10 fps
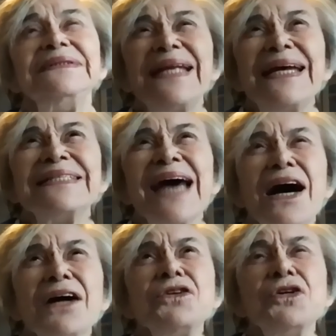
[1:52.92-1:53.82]
It's
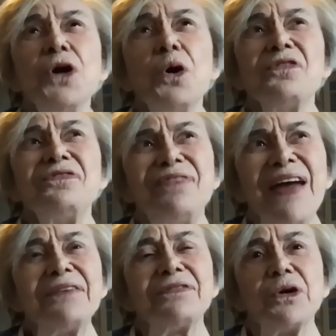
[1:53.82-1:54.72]
hard to know a
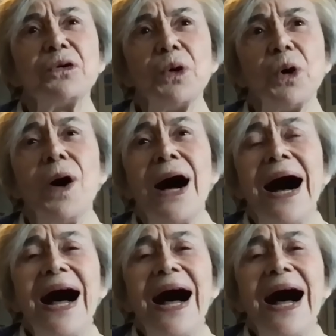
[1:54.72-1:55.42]
favorite role.